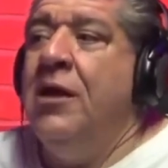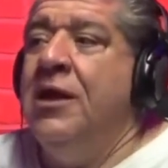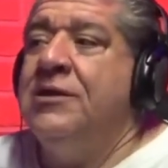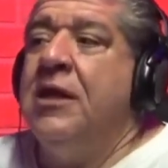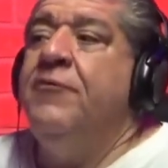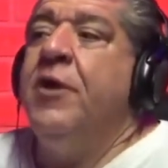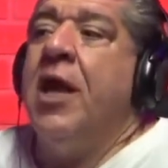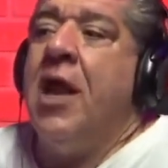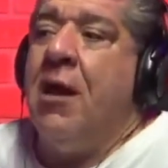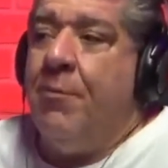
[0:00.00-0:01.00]
At least if you
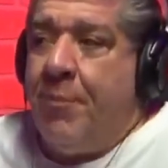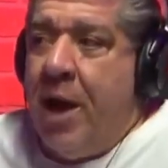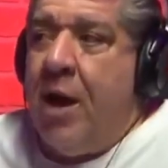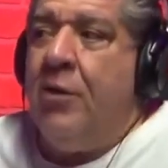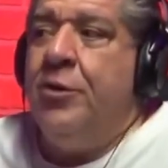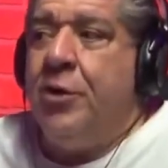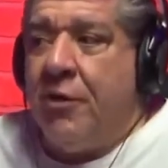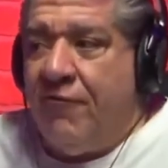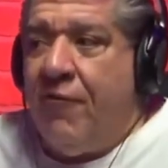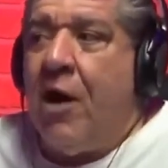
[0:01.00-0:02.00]
get out on bail, you
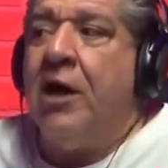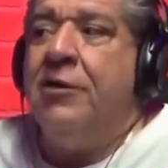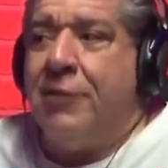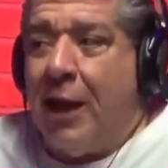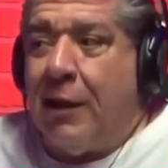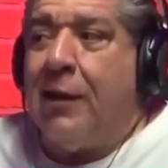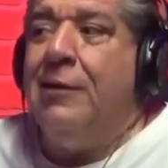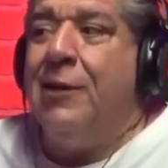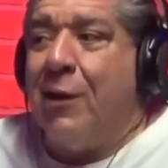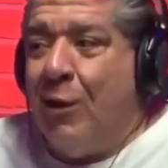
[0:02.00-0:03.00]
could fucking think and negotiate.